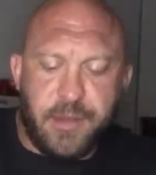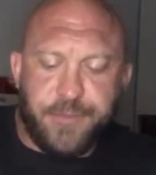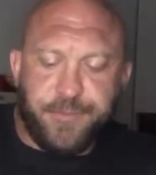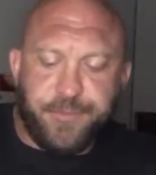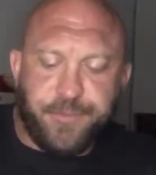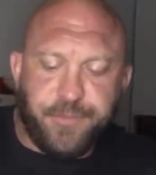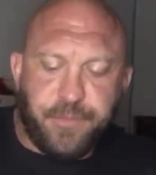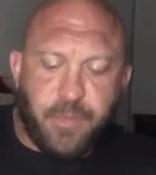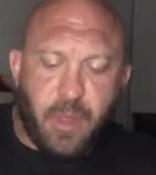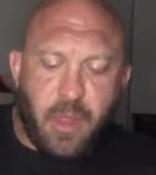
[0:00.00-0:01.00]

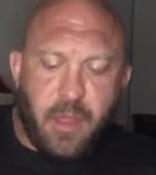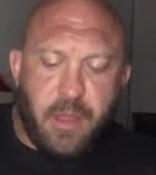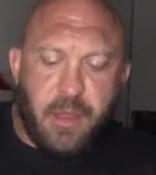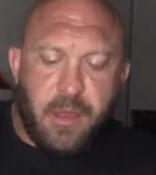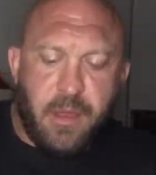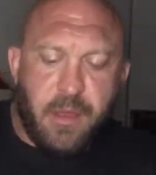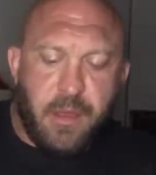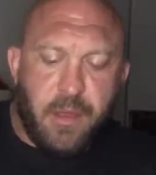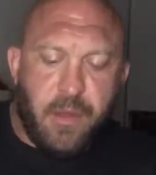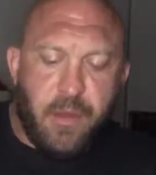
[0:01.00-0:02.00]
(silence)